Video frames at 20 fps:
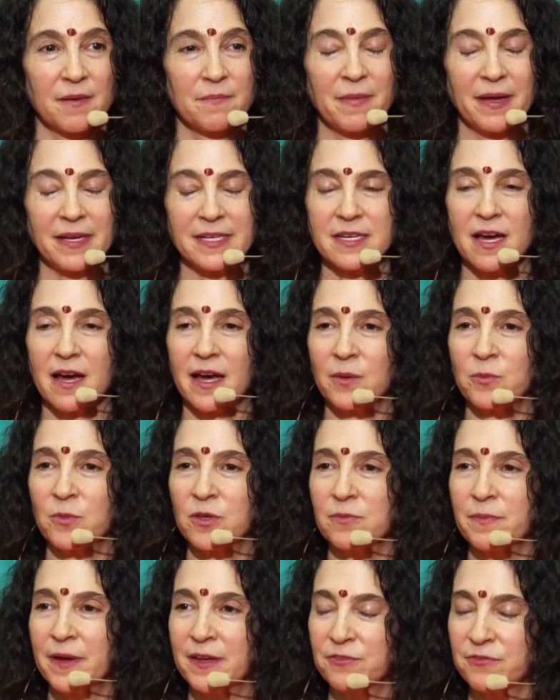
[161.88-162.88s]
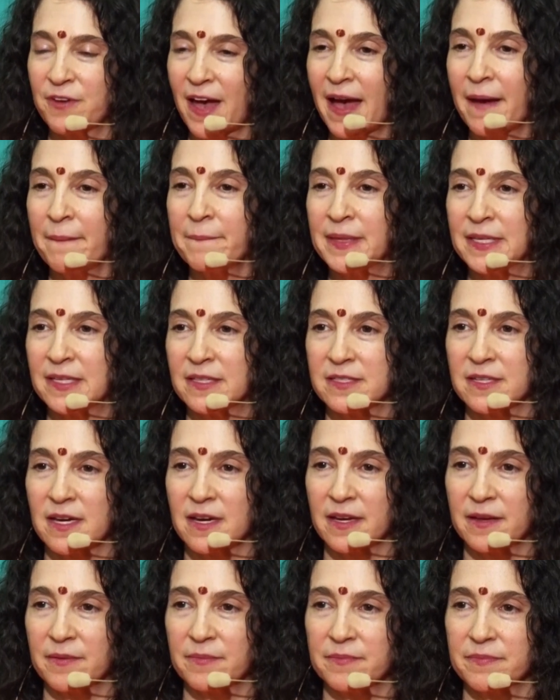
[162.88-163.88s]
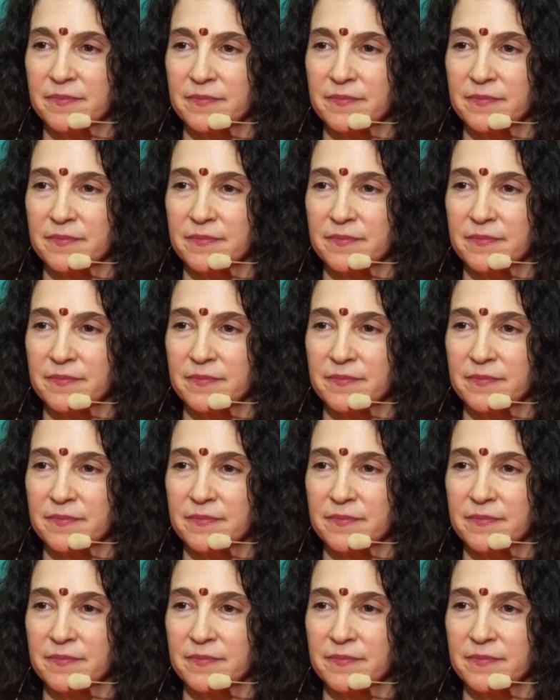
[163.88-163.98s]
my time with my family time.